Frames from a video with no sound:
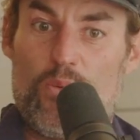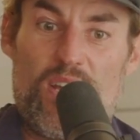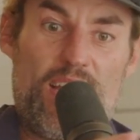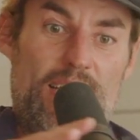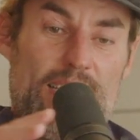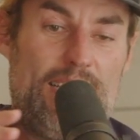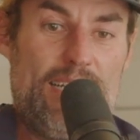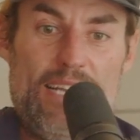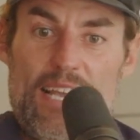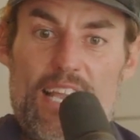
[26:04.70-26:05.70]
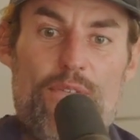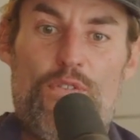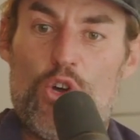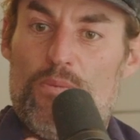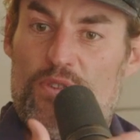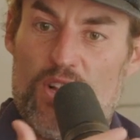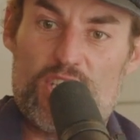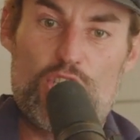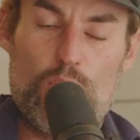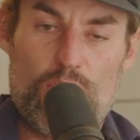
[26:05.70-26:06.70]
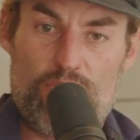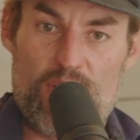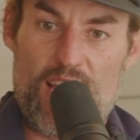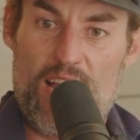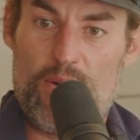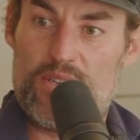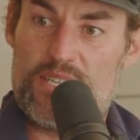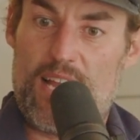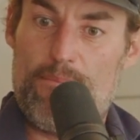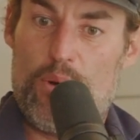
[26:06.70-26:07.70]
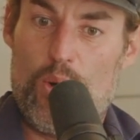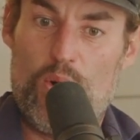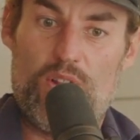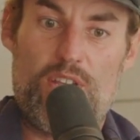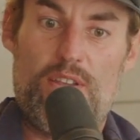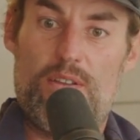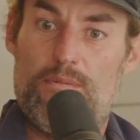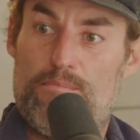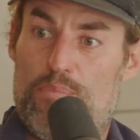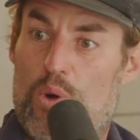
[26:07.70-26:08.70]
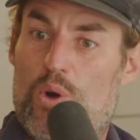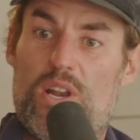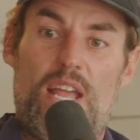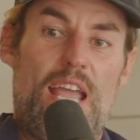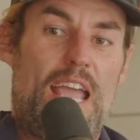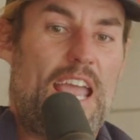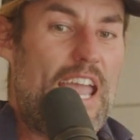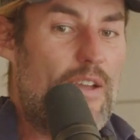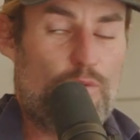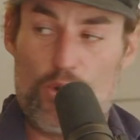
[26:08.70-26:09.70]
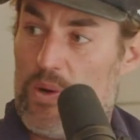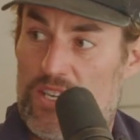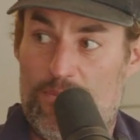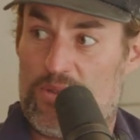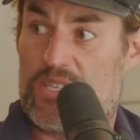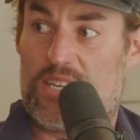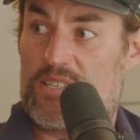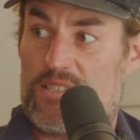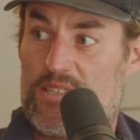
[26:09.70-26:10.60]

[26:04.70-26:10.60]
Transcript: where he filmed for like 2 or 3 hours, and Pauly bought everyone nipple sucks.